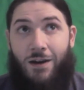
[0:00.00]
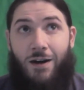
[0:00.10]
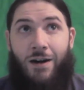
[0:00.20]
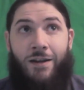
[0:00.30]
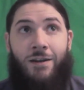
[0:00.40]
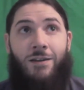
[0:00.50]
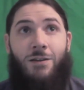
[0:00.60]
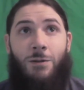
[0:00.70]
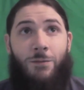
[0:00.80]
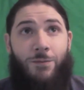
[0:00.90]
on
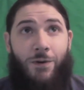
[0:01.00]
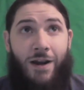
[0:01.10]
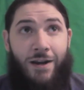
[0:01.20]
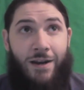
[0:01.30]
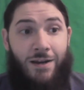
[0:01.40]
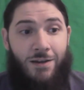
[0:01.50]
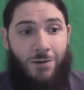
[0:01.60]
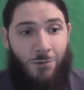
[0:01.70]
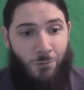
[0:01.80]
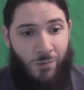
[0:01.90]
Friday
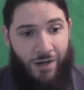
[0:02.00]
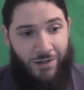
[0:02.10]
when I